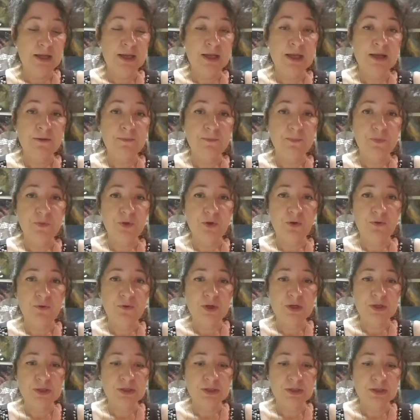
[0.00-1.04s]
And then
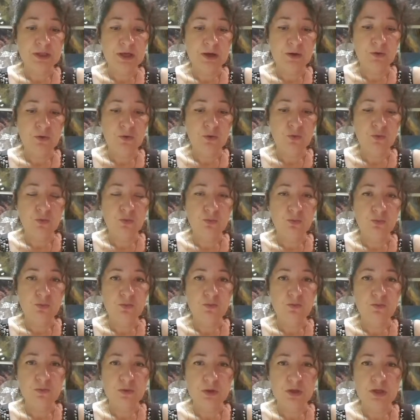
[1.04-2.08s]
obviously
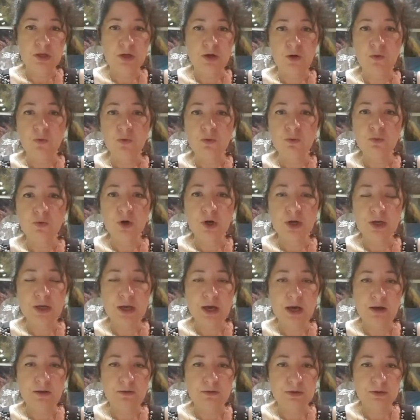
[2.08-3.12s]
that'll, we'll
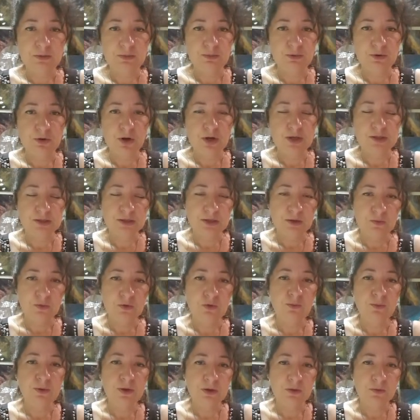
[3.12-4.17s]
work out a price.
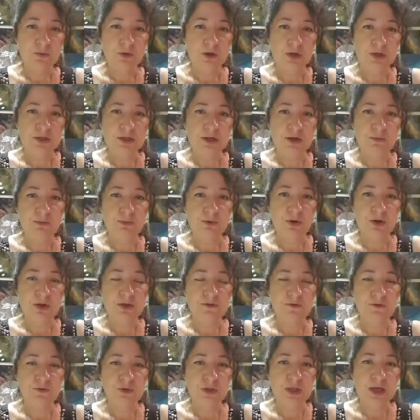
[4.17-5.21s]
There will be a worked out
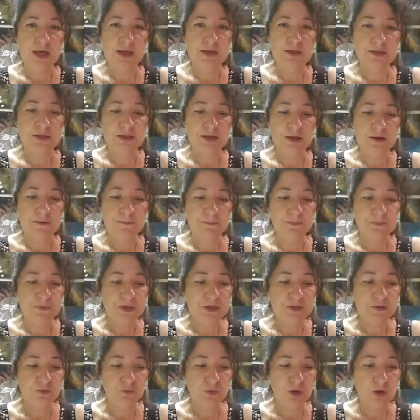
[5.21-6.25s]
price for that
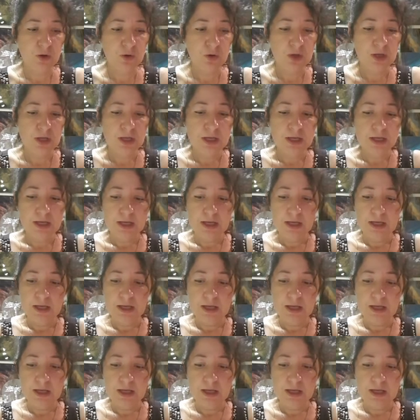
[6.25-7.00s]
as well.